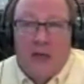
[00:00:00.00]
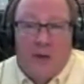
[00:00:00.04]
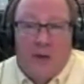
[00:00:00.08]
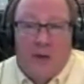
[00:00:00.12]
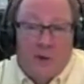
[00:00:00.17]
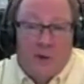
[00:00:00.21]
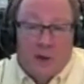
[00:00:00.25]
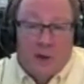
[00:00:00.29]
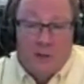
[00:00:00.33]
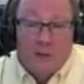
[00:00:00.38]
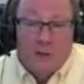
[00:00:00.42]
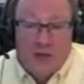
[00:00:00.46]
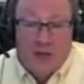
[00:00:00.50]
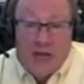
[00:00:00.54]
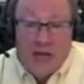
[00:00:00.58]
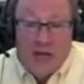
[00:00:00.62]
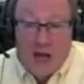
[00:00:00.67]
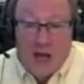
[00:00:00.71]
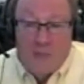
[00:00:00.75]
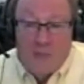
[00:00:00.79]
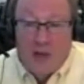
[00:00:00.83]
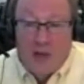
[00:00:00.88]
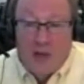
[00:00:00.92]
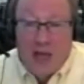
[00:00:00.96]
a
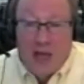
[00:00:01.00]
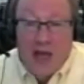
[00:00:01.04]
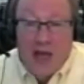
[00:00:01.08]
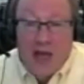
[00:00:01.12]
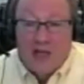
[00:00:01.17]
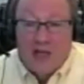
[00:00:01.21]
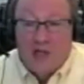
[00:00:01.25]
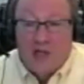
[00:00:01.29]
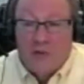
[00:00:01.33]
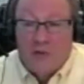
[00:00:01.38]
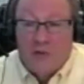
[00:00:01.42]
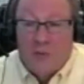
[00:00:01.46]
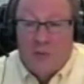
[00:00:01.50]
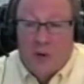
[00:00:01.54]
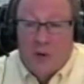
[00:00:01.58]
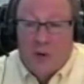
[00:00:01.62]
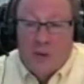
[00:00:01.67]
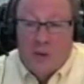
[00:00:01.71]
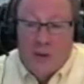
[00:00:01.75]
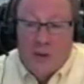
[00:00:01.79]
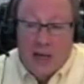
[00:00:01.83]
real-time cash and reporting